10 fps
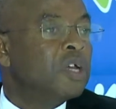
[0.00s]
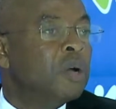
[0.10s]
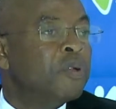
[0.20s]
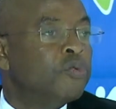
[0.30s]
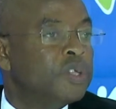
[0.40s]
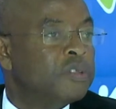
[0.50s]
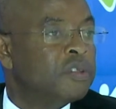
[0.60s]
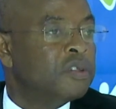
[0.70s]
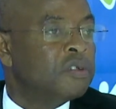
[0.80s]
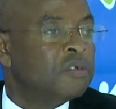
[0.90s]
happy with.
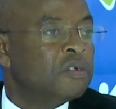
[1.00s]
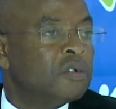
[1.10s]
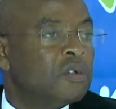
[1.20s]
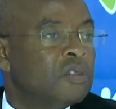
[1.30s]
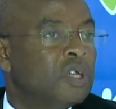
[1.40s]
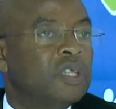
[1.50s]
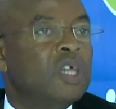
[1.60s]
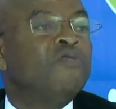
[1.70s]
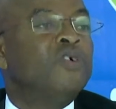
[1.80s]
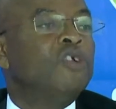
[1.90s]
But
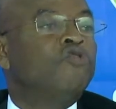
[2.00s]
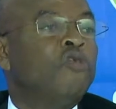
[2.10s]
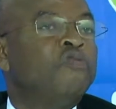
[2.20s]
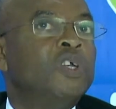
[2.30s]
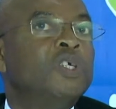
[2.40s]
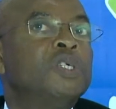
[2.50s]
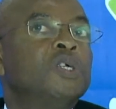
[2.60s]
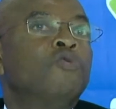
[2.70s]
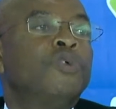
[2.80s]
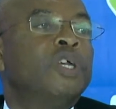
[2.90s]
therefore, the trophies
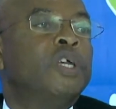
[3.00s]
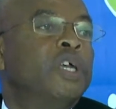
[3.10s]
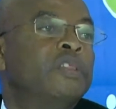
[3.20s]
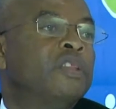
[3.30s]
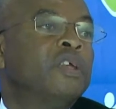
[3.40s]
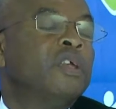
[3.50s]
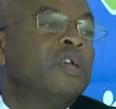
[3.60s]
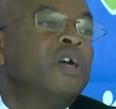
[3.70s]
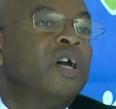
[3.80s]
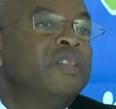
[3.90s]
we get
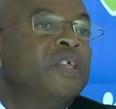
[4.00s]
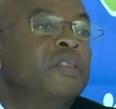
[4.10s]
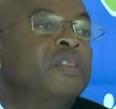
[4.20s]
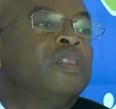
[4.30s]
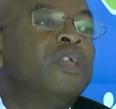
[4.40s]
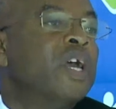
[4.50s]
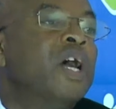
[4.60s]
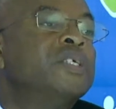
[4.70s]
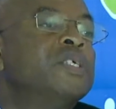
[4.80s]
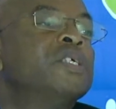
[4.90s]
are the
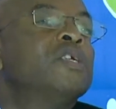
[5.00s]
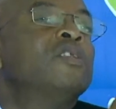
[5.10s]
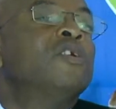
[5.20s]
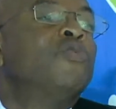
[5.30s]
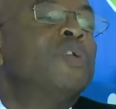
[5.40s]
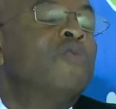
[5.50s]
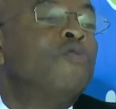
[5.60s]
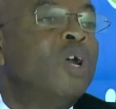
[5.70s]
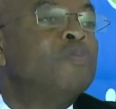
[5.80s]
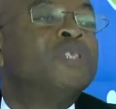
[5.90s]
tears that we have
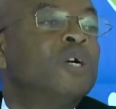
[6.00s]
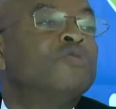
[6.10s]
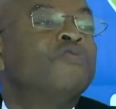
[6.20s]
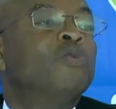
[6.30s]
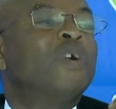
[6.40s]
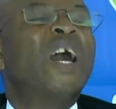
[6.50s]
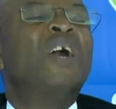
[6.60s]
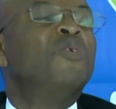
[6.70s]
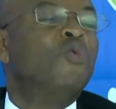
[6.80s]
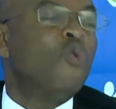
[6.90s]
wiped out from
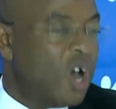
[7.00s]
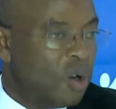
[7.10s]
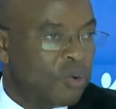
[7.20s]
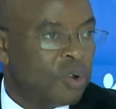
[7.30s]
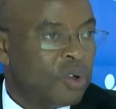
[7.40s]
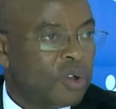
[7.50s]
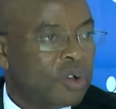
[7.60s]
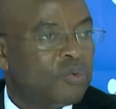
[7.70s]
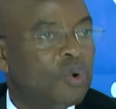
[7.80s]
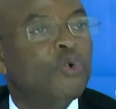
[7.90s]

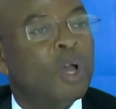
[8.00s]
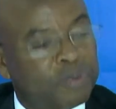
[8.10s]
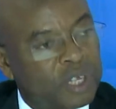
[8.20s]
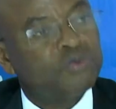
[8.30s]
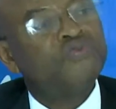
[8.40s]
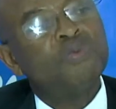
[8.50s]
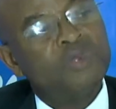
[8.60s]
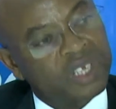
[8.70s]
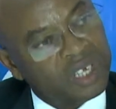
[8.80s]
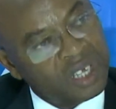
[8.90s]
wiped out from
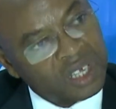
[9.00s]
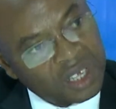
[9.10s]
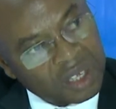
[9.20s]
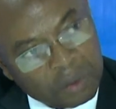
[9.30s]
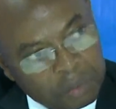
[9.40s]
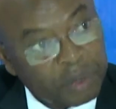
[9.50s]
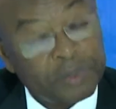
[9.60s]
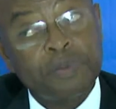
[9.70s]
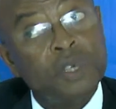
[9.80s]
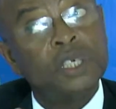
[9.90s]
the people,
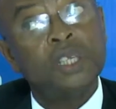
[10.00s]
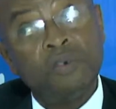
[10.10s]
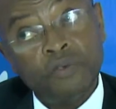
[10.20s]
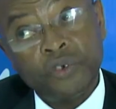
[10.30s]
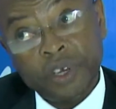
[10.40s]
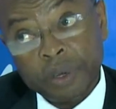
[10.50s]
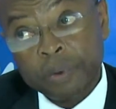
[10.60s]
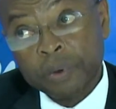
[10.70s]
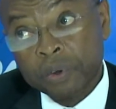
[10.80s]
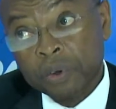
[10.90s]
especially the
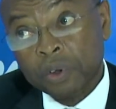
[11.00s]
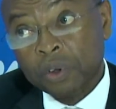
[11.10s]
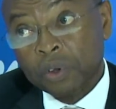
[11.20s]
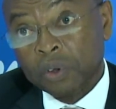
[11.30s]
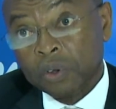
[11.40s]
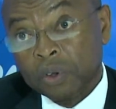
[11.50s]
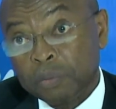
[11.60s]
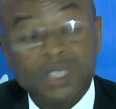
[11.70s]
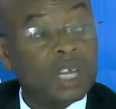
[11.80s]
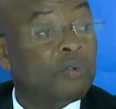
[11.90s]
vulnerable.
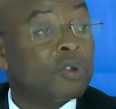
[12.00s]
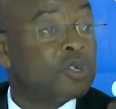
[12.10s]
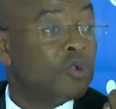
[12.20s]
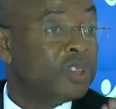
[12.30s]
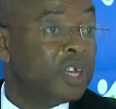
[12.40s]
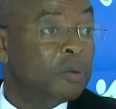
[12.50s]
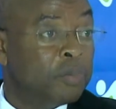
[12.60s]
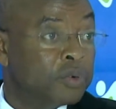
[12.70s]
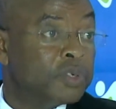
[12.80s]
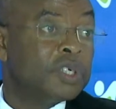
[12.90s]
But I've also written the
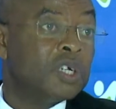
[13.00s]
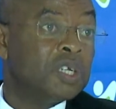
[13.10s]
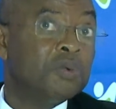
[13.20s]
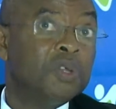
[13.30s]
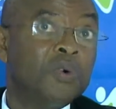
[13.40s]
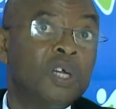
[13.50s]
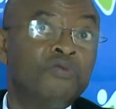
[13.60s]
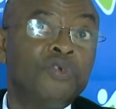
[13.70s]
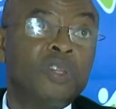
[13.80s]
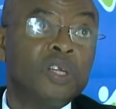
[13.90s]
books, and the one I've
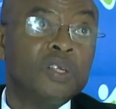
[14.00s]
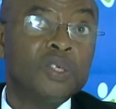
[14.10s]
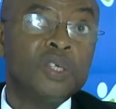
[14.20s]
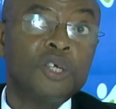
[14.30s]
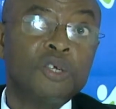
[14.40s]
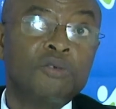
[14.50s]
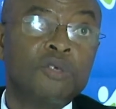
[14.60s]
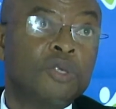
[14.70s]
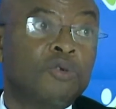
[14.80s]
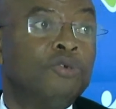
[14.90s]
written is
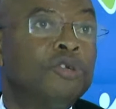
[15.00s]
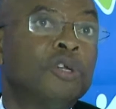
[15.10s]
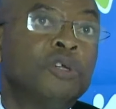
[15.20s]
it's called